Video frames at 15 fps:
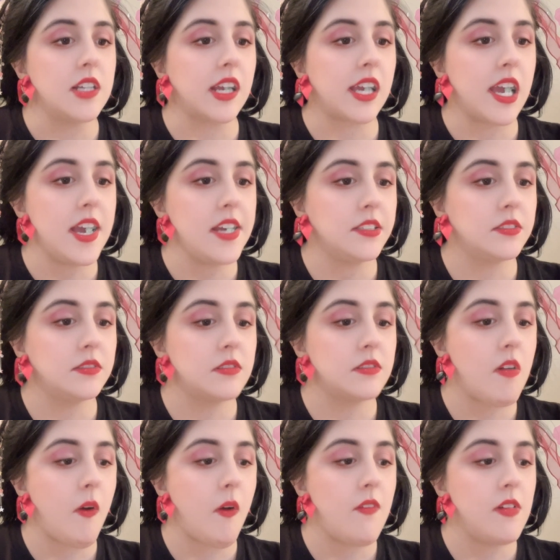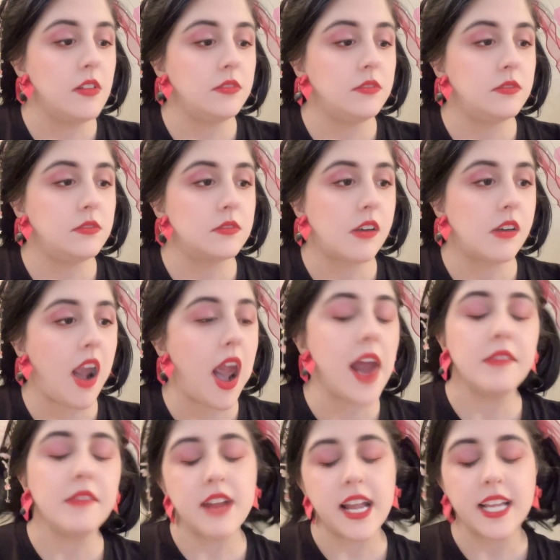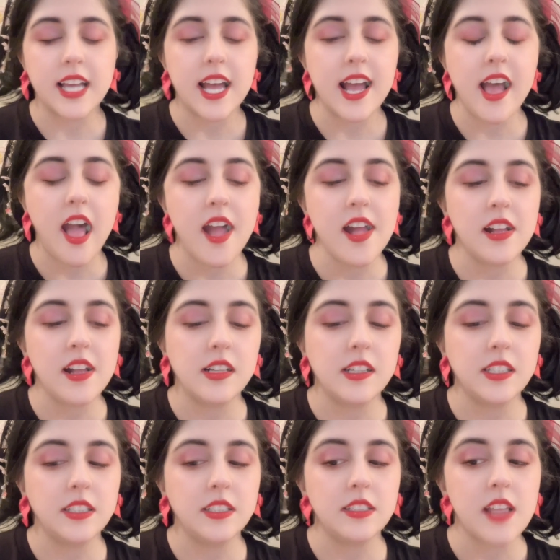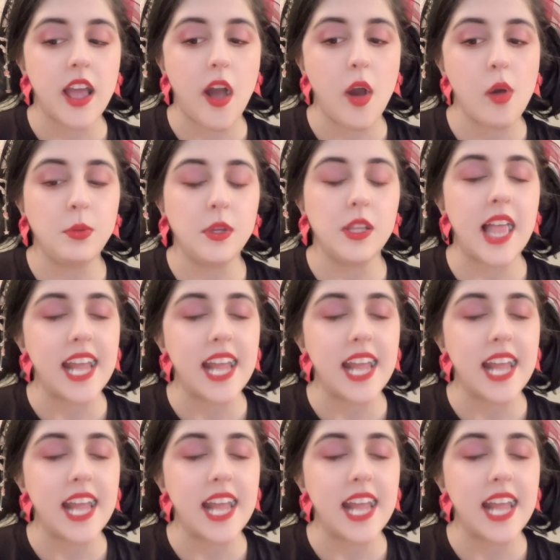Okay? All right, guys. I hope you